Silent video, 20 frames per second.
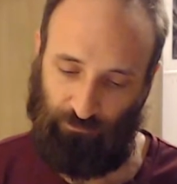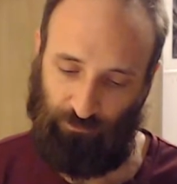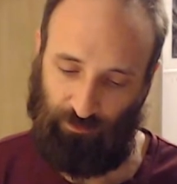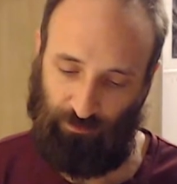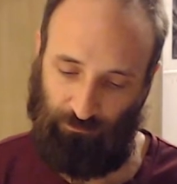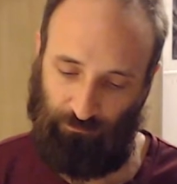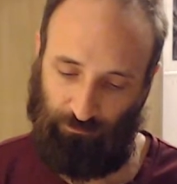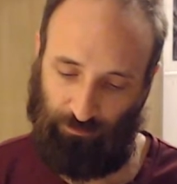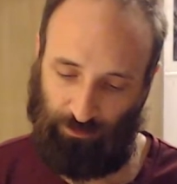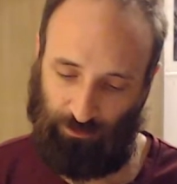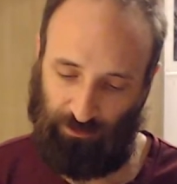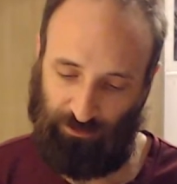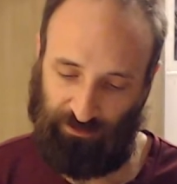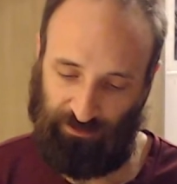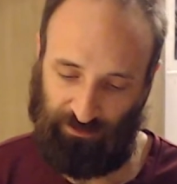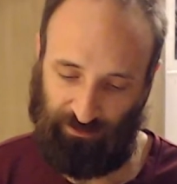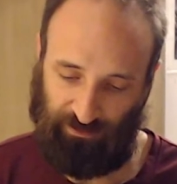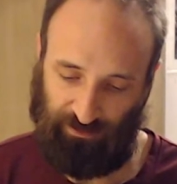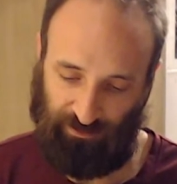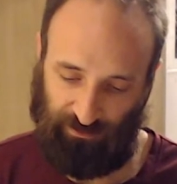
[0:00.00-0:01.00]

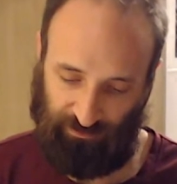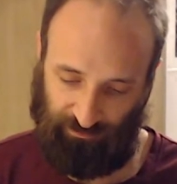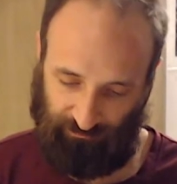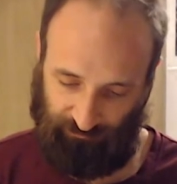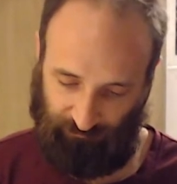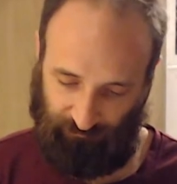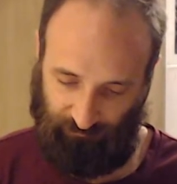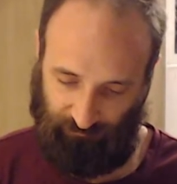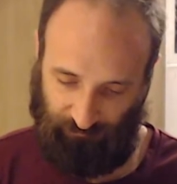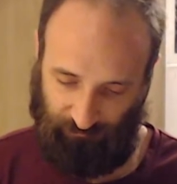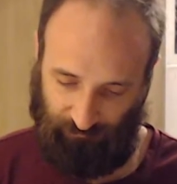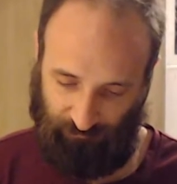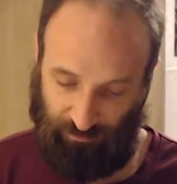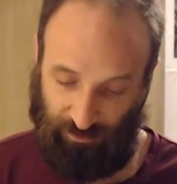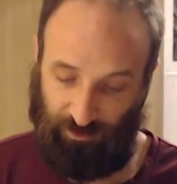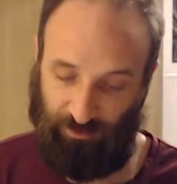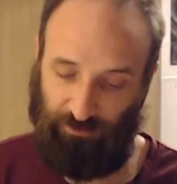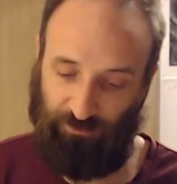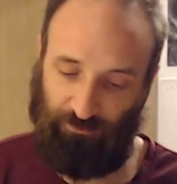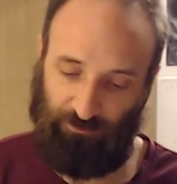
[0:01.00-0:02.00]
Imprison king.
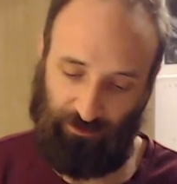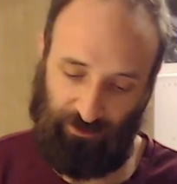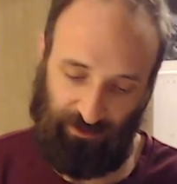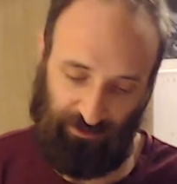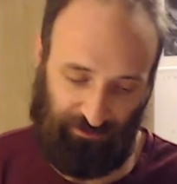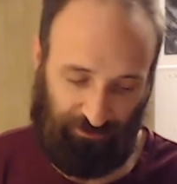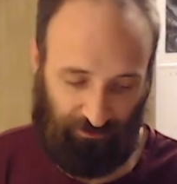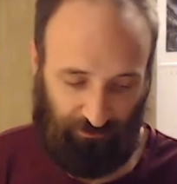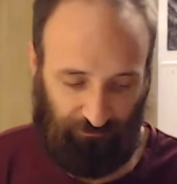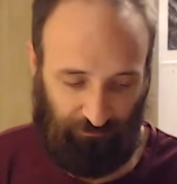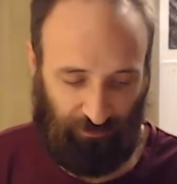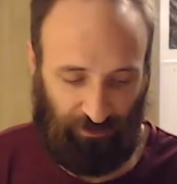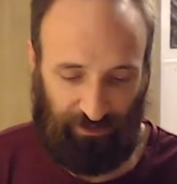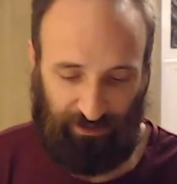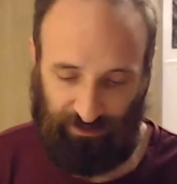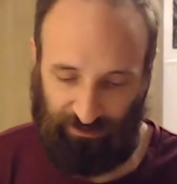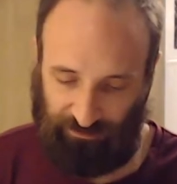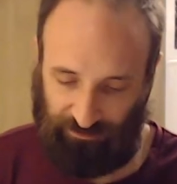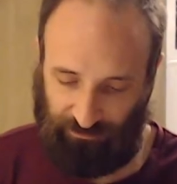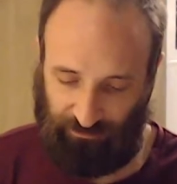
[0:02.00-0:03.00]
Oh, okay, so if you
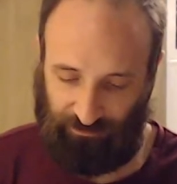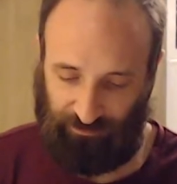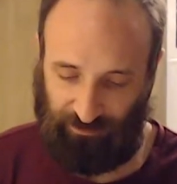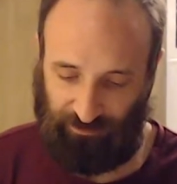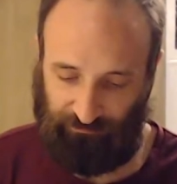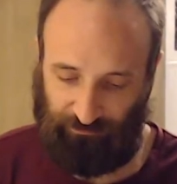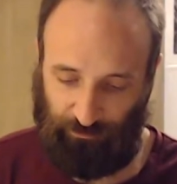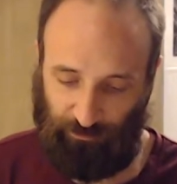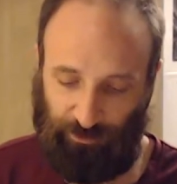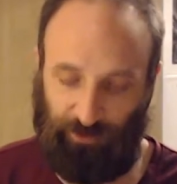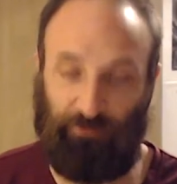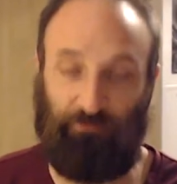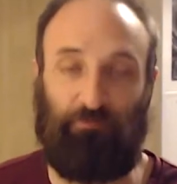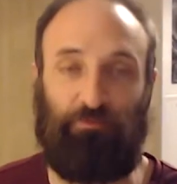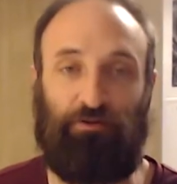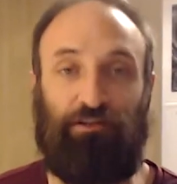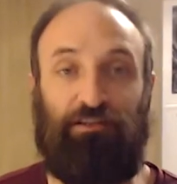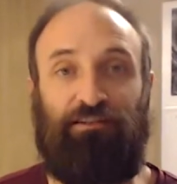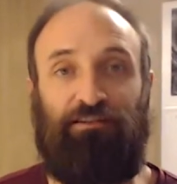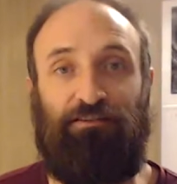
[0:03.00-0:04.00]
castle yourself, you might
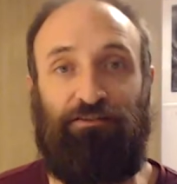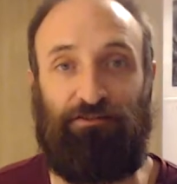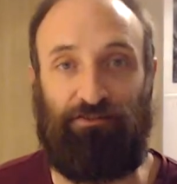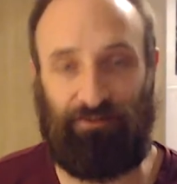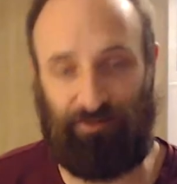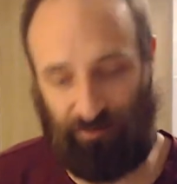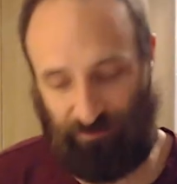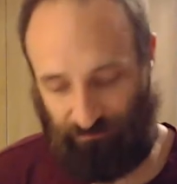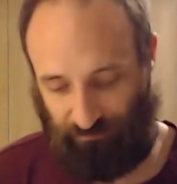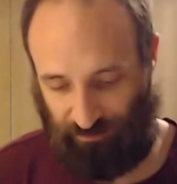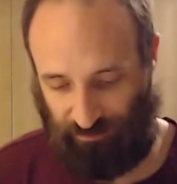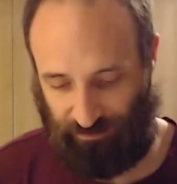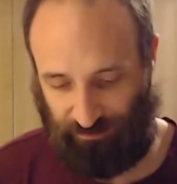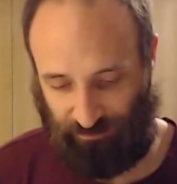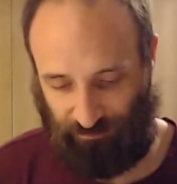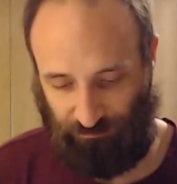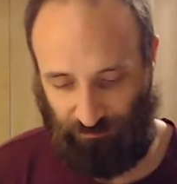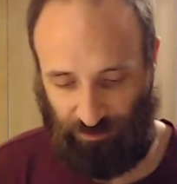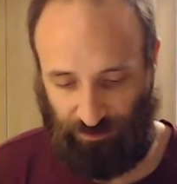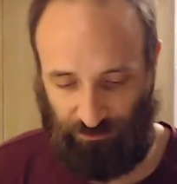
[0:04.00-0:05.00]
imprison yourself. That
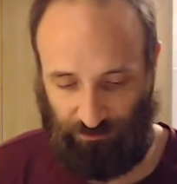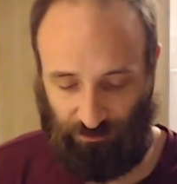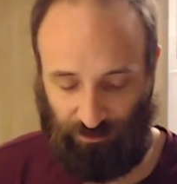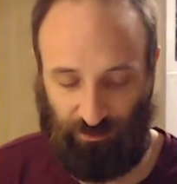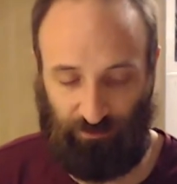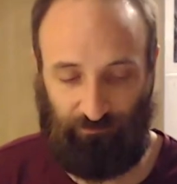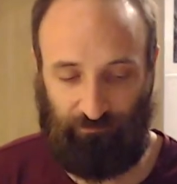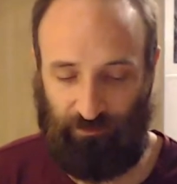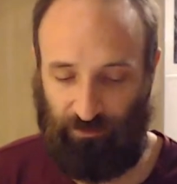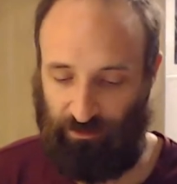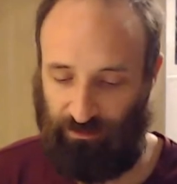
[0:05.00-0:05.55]
can be tough.